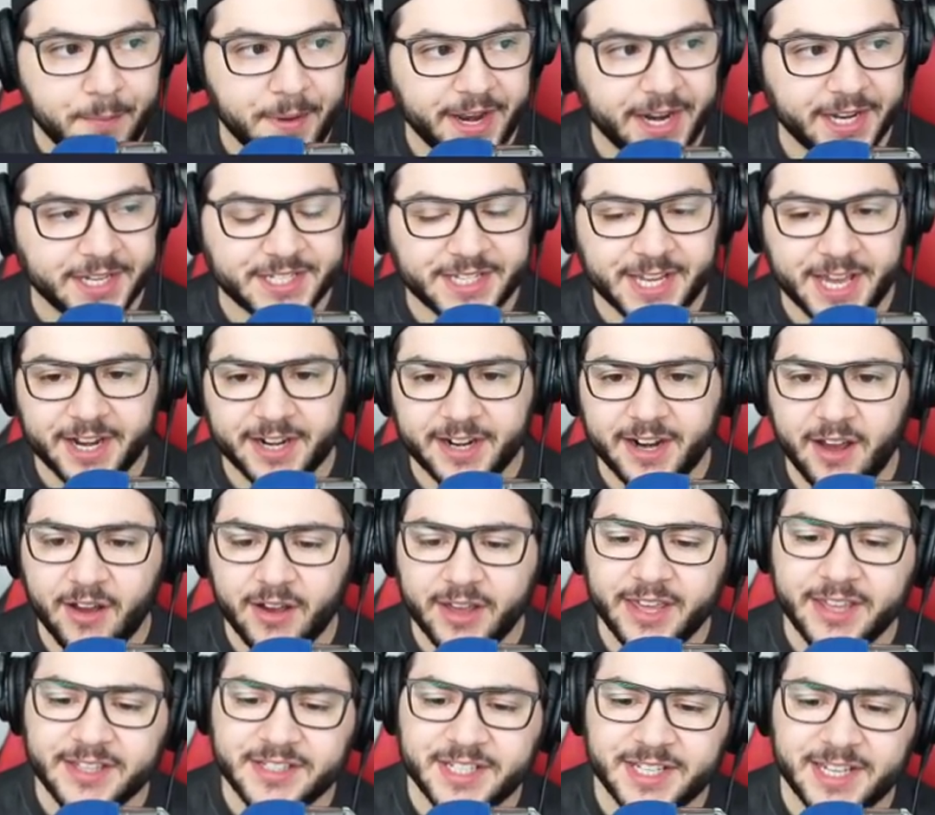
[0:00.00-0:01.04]
Bennacer now
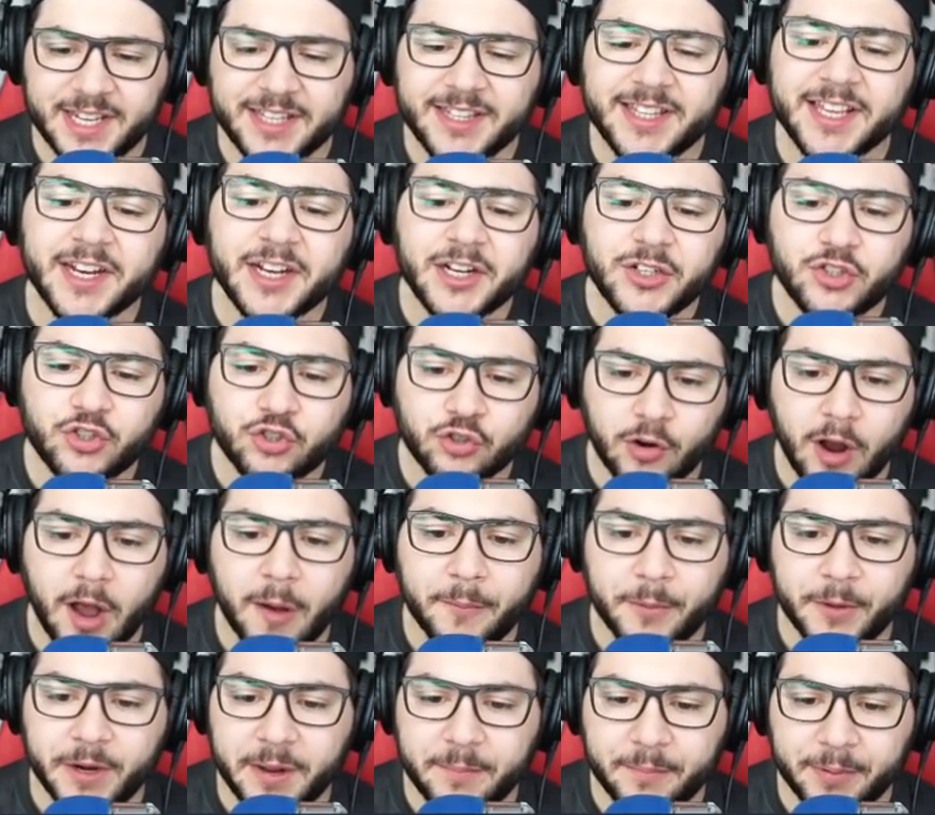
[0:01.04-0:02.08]
is he didn't
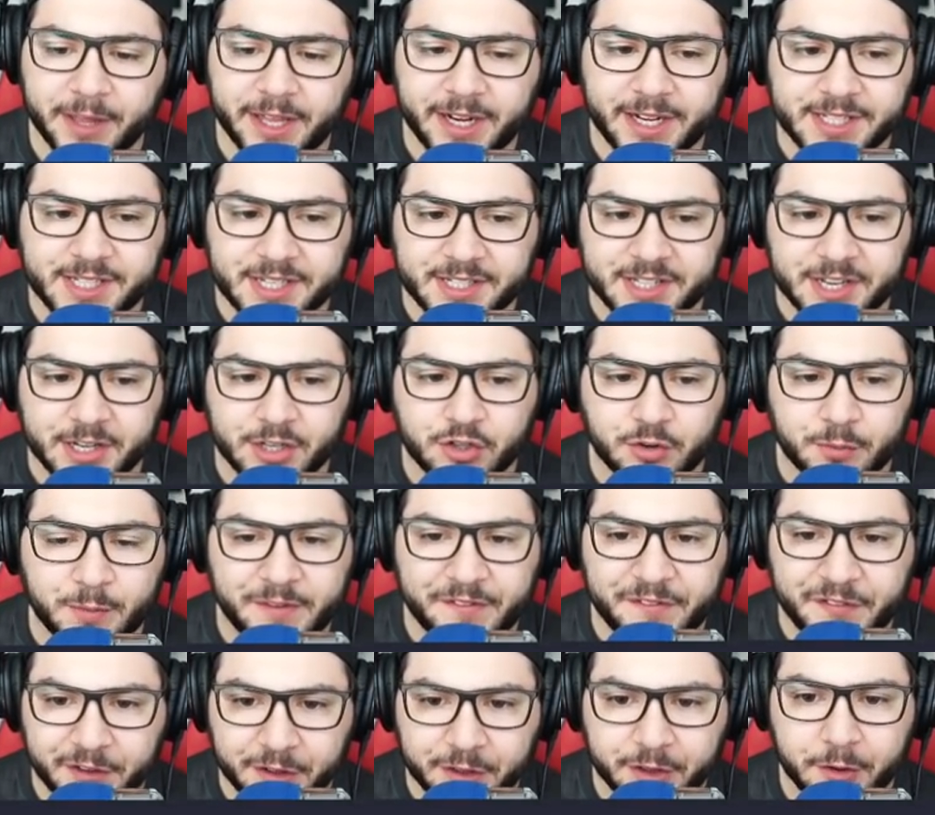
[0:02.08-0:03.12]
drop when he played as a central
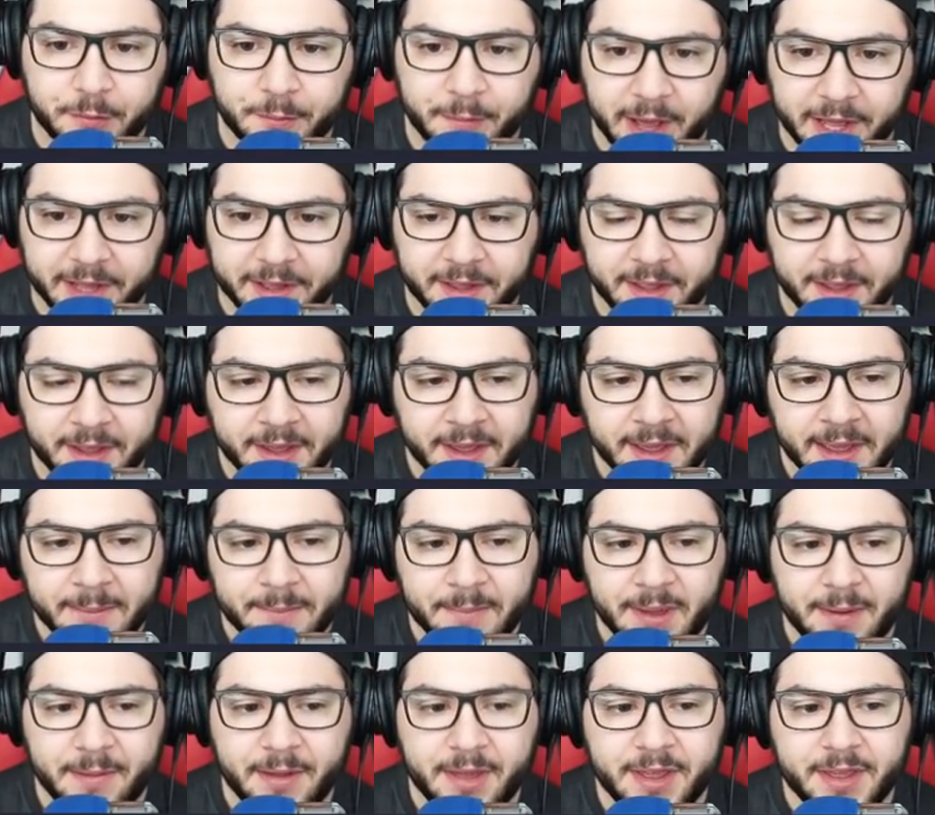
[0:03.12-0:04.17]
midfielder, but
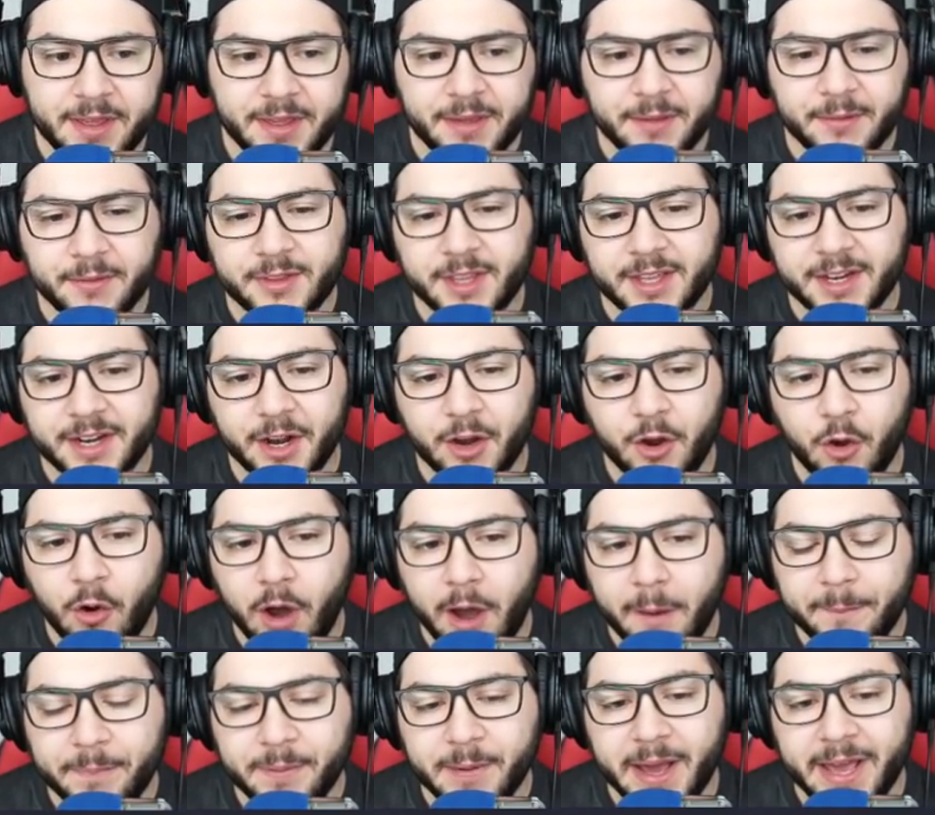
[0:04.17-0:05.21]
maybe he didn't go
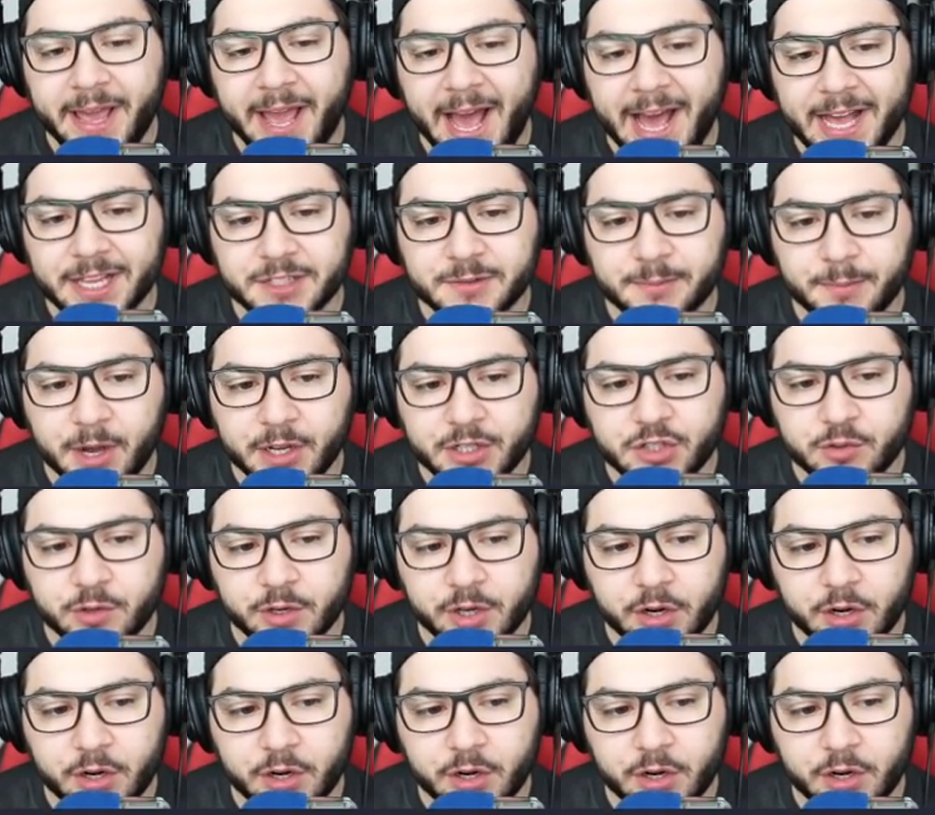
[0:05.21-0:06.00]
up by as much.